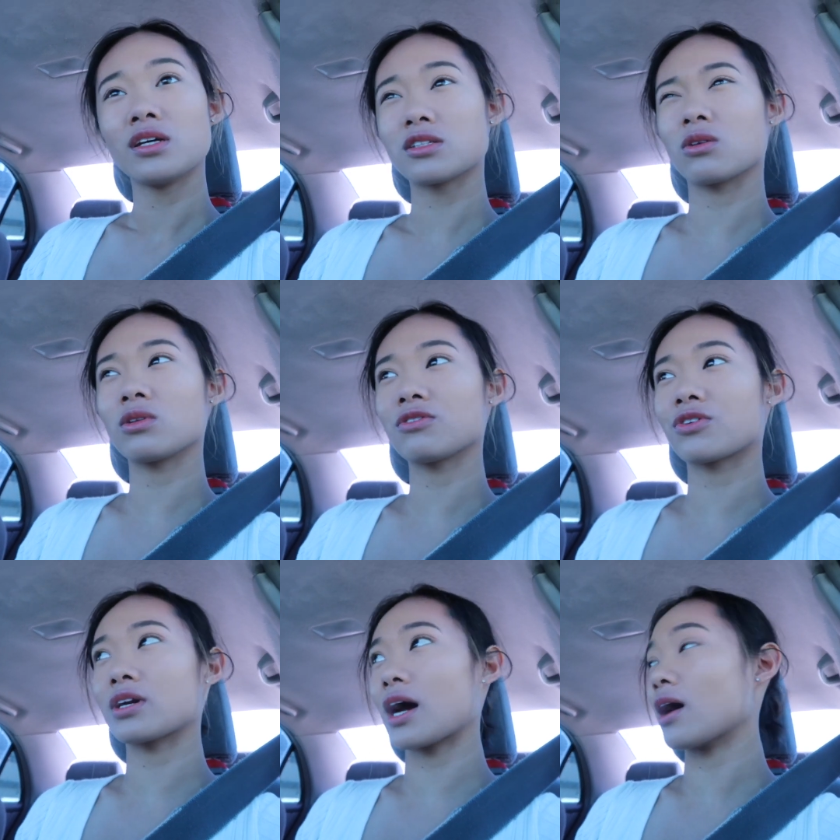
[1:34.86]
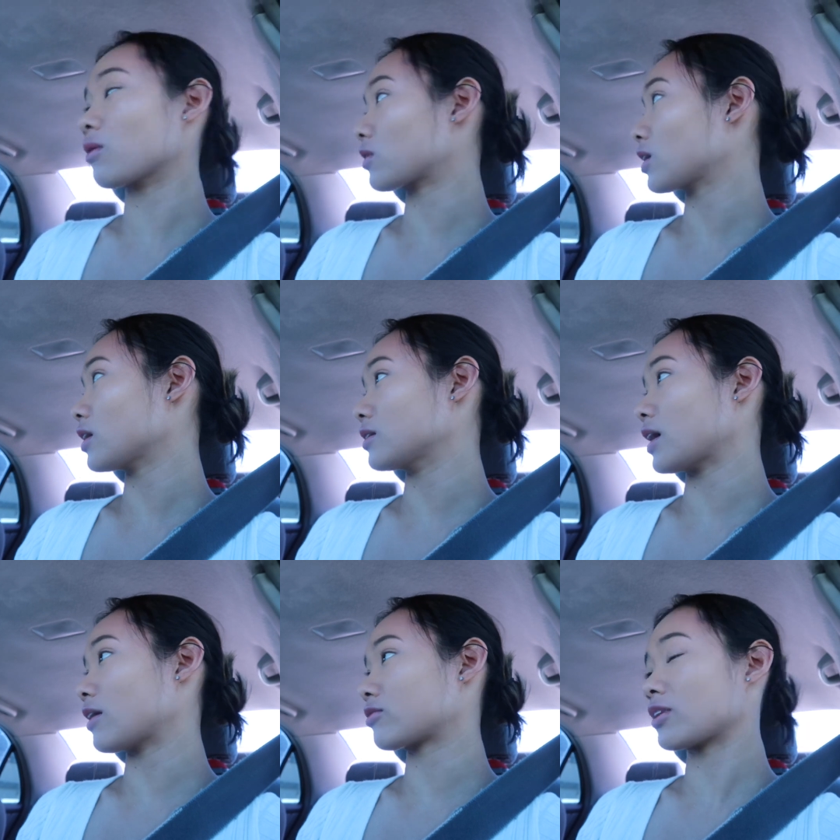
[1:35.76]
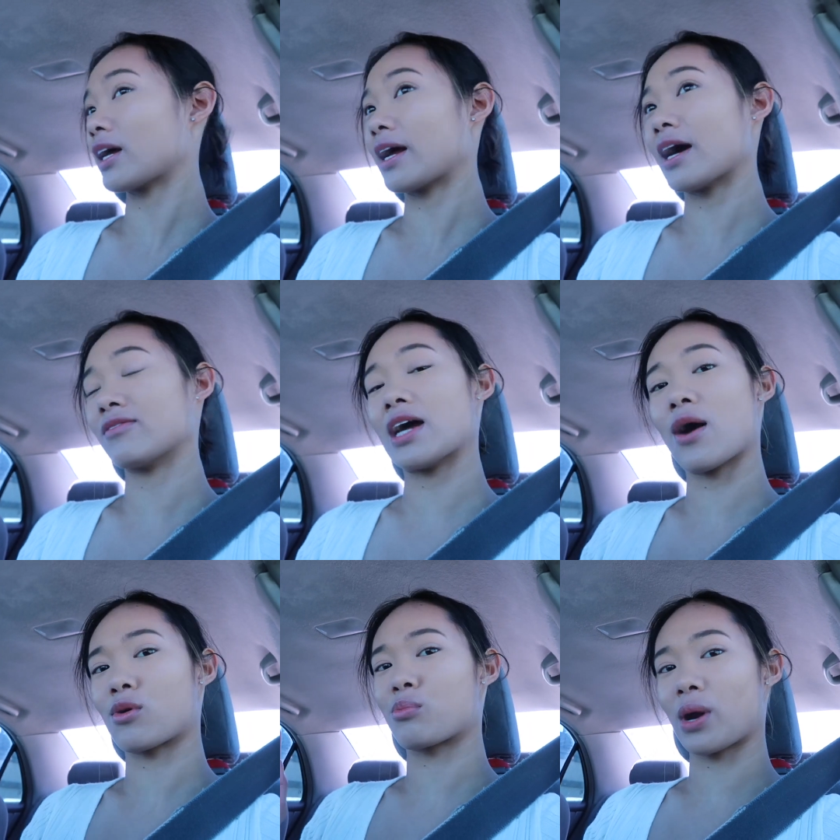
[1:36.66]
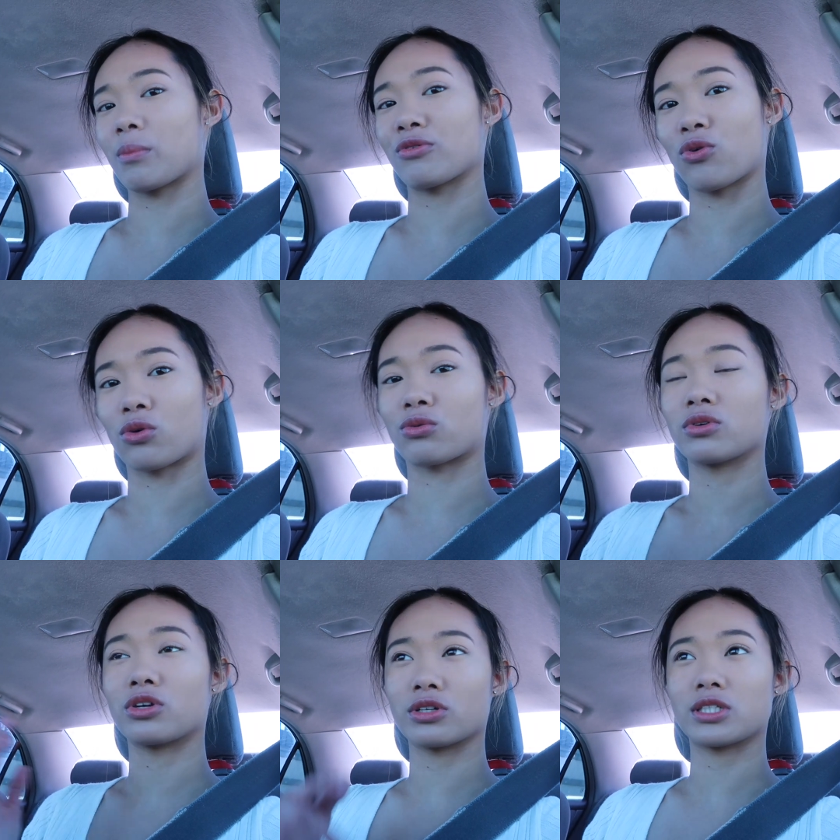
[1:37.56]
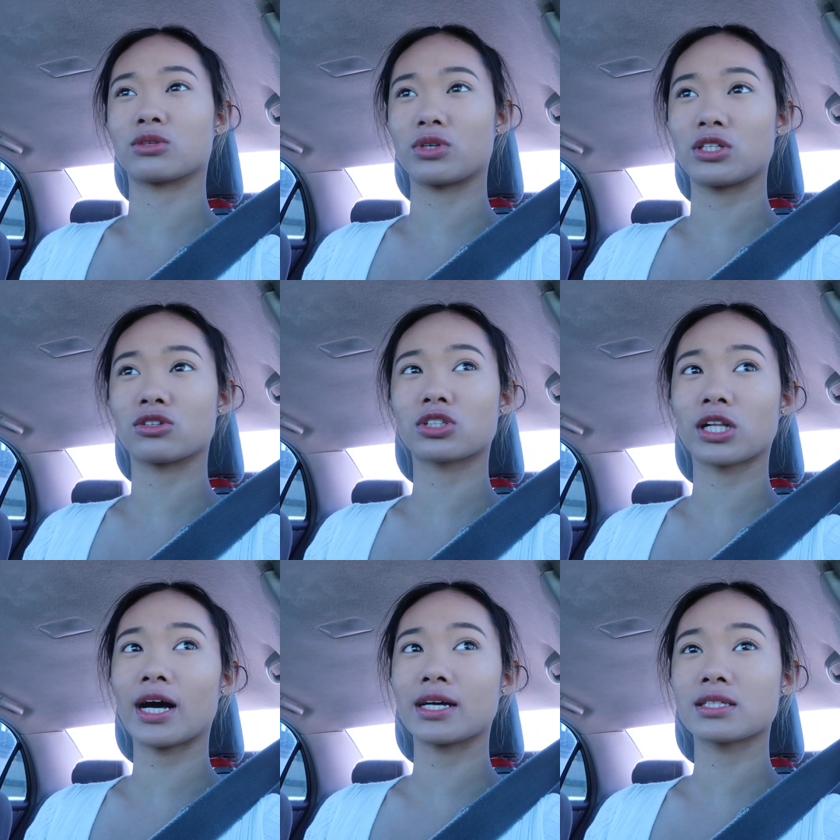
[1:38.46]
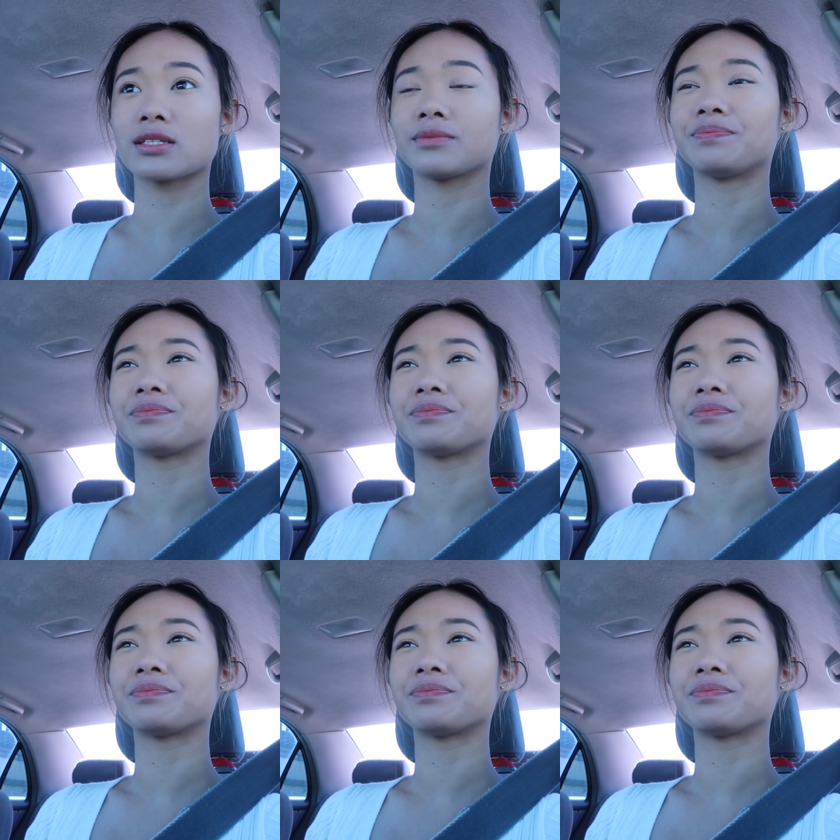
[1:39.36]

It's only for an hour, and then after that I have an hour break before nursing research class.